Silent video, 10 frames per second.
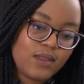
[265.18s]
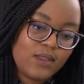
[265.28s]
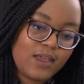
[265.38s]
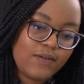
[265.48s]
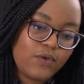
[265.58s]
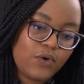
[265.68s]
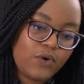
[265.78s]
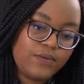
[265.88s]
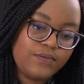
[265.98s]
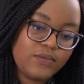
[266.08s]

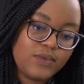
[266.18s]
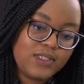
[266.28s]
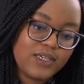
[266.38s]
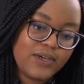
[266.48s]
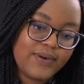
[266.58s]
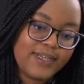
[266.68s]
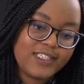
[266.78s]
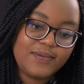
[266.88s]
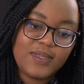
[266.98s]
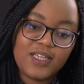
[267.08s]
Therefore, 0 has
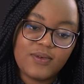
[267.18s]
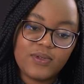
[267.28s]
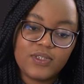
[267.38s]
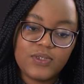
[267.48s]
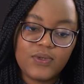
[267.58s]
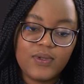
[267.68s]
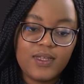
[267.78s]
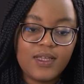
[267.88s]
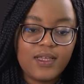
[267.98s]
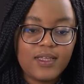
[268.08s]
to be equal to
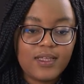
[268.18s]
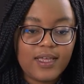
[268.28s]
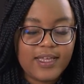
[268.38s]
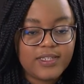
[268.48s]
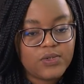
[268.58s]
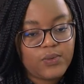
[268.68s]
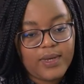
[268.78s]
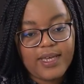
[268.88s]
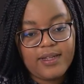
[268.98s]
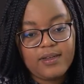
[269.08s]
k
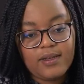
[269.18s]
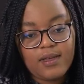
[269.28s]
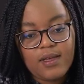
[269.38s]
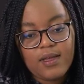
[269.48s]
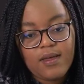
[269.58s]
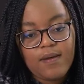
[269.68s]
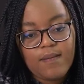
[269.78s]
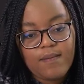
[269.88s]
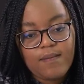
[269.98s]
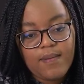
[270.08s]
squared
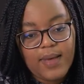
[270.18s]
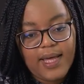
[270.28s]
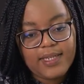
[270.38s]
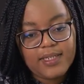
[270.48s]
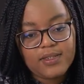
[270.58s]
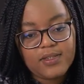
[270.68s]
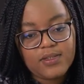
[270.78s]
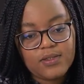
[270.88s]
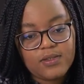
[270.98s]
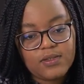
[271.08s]
minus
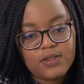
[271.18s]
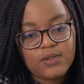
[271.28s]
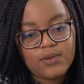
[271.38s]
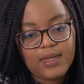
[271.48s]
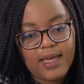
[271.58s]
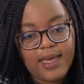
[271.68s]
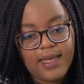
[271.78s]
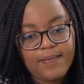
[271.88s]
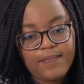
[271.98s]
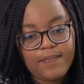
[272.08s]
2k
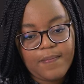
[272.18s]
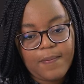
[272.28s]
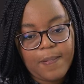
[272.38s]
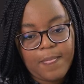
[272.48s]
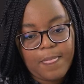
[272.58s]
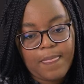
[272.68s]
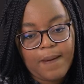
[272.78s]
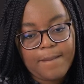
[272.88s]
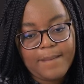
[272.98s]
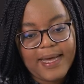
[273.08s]

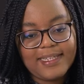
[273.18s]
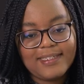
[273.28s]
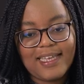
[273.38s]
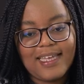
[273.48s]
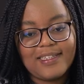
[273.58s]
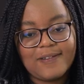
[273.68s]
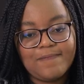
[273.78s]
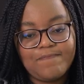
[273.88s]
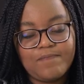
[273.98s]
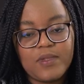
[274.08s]
minus 8.
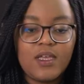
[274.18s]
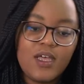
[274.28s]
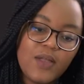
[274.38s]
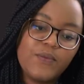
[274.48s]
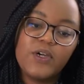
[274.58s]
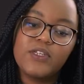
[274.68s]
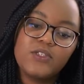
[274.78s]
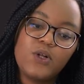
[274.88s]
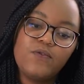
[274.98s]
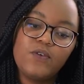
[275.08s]
And we're going to
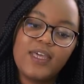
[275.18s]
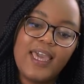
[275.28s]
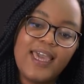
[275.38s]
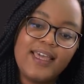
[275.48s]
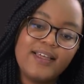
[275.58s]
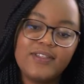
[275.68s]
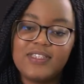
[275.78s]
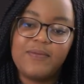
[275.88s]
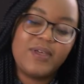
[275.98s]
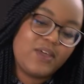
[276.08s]
solve for k in the
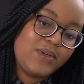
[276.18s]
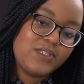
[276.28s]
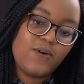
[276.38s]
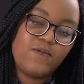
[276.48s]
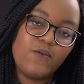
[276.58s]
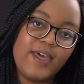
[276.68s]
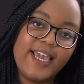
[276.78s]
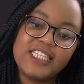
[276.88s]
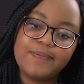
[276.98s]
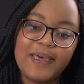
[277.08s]
same way that we solve for
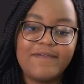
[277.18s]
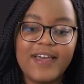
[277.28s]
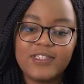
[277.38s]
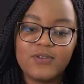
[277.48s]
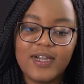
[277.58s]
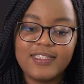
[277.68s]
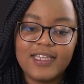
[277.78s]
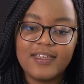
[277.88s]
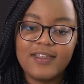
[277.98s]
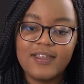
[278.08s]
x, by
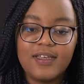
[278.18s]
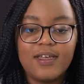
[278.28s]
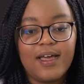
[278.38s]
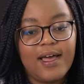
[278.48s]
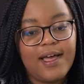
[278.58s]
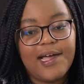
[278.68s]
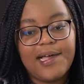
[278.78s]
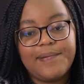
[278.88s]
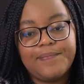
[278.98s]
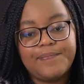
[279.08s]
factorizing.
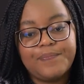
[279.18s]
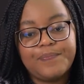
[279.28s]
We're